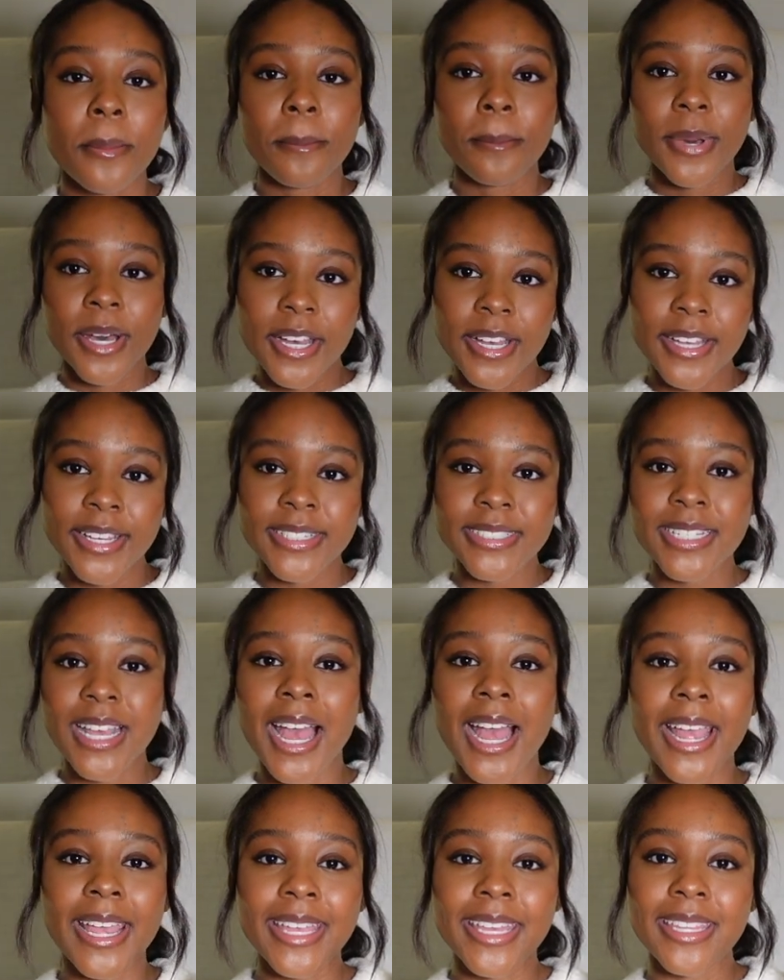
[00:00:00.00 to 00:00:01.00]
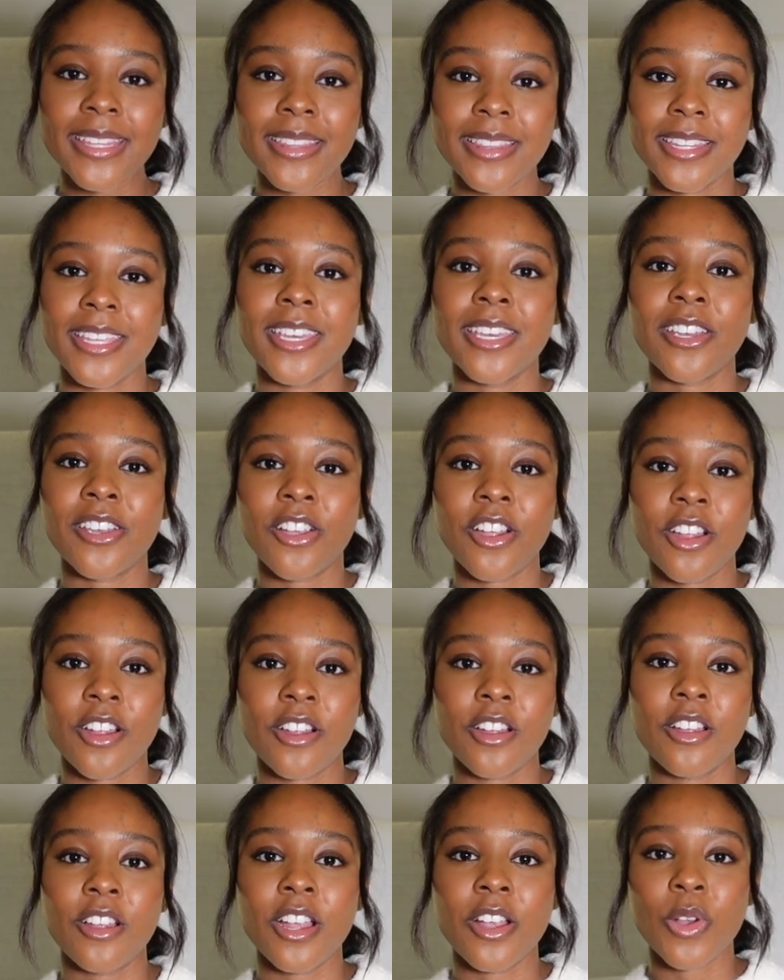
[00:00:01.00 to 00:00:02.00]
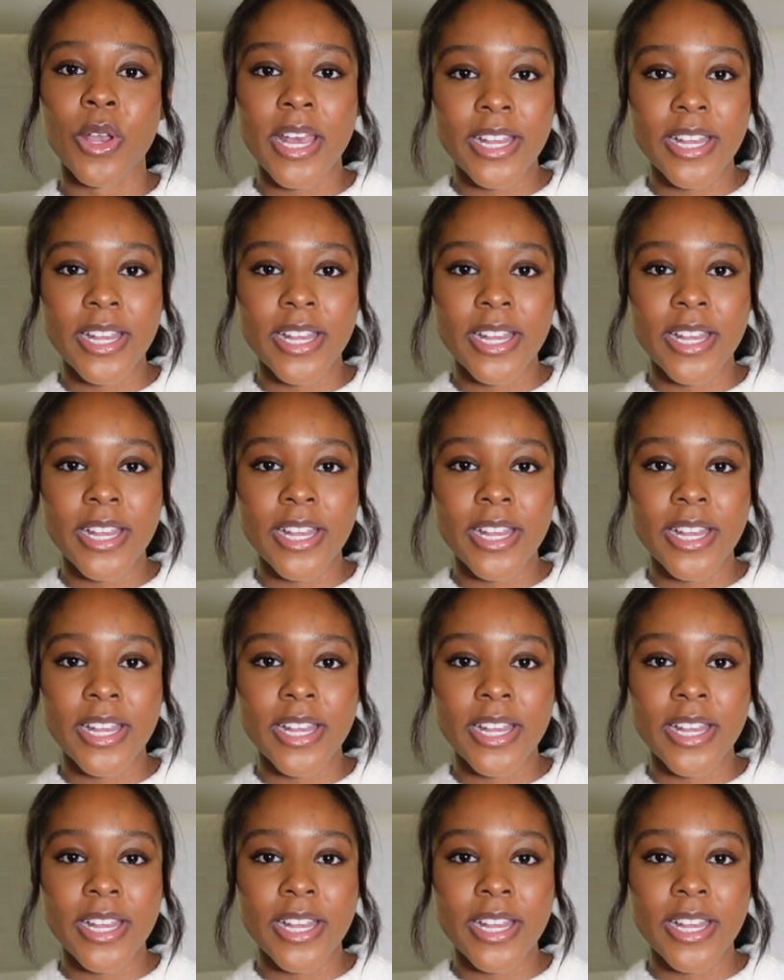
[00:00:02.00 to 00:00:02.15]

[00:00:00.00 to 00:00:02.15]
but I can link her